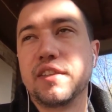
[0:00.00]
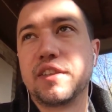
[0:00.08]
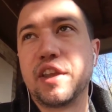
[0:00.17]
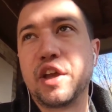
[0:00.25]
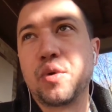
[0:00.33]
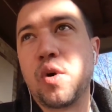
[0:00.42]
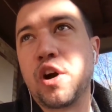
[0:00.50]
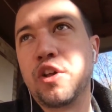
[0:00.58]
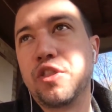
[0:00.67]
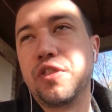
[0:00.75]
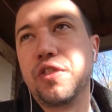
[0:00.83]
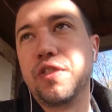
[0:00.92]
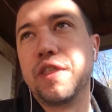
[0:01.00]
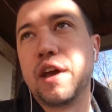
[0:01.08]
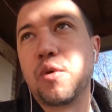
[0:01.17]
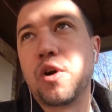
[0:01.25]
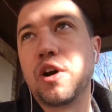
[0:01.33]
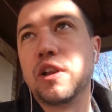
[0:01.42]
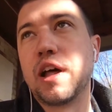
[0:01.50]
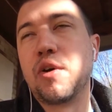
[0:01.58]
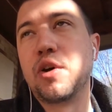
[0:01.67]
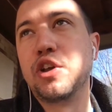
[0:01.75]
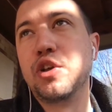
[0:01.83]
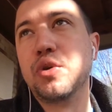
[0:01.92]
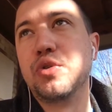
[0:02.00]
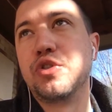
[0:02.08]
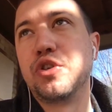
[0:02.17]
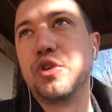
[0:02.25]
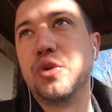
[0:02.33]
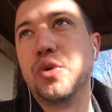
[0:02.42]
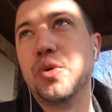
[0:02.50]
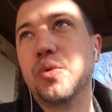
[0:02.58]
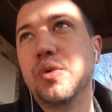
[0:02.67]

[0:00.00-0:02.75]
thing where they were allowing you to